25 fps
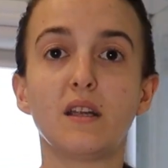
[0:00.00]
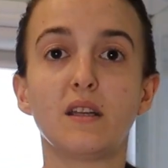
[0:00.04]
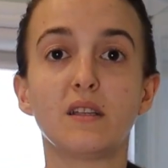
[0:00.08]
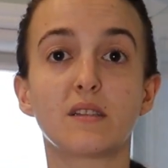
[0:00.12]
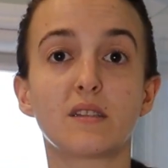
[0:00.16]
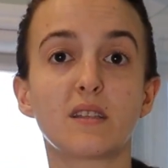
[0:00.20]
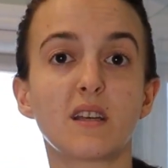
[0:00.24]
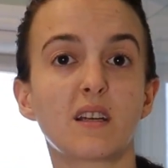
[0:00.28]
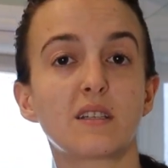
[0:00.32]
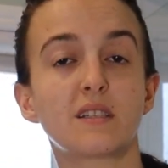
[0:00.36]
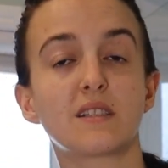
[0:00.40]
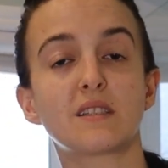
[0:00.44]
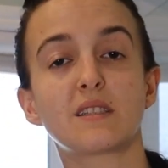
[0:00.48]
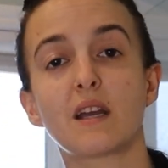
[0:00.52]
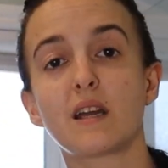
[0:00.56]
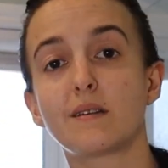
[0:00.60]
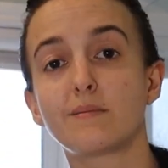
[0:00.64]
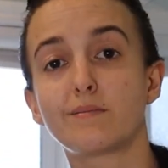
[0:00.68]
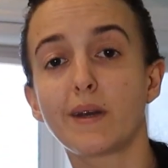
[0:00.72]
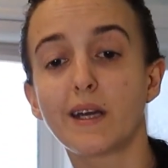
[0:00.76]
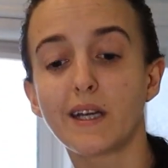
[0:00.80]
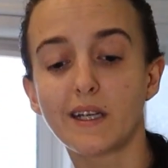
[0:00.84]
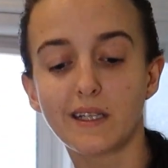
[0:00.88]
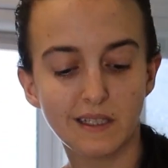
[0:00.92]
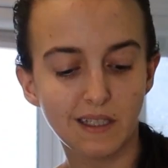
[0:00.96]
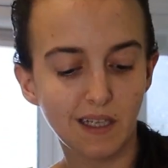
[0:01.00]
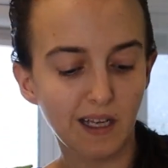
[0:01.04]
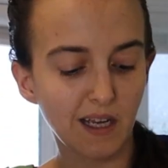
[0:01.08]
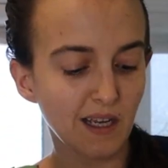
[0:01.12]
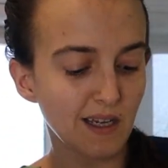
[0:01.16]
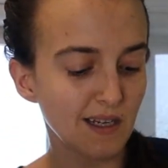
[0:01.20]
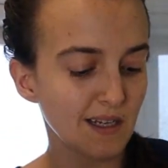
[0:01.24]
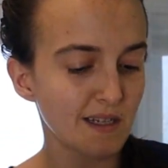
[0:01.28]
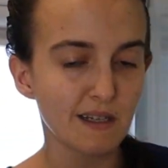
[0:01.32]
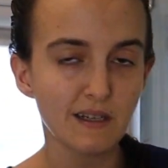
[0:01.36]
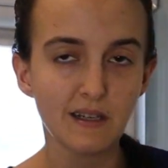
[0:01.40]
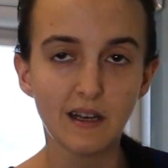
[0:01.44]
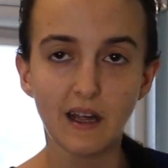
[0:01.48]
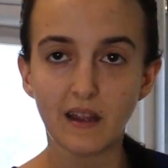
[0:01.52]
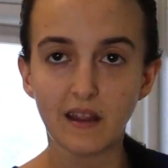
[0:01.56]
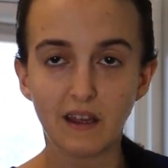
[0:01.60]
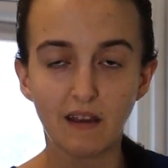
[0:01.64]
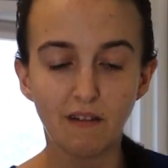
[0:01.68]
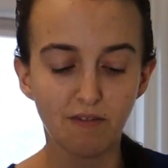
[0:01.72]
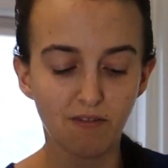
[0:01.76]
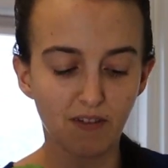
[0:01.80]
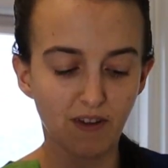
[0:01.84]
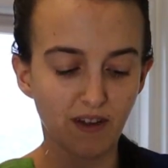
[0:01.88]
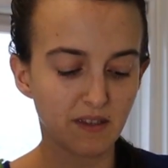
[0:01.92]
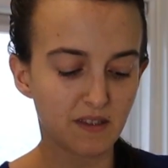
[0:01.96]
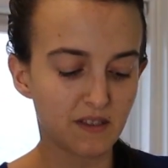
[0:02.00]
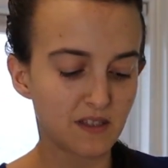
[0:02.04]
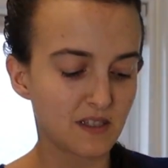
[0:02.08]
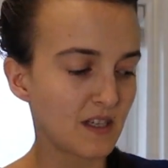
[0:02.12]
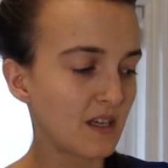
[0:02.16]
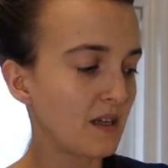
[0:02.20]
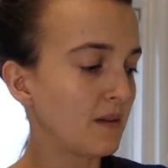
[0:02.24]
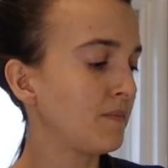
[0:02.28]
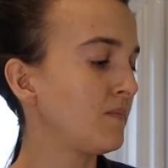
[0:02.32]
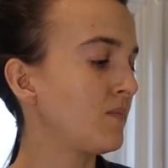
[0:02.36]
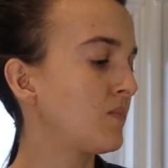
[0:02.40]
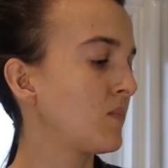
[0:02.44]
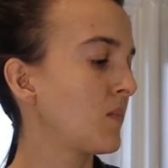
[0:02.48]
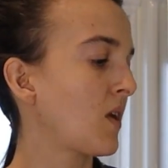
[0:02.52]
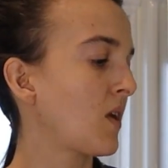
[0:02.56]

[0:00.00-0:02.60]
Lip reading: insecticide, miticide, nothing fancy.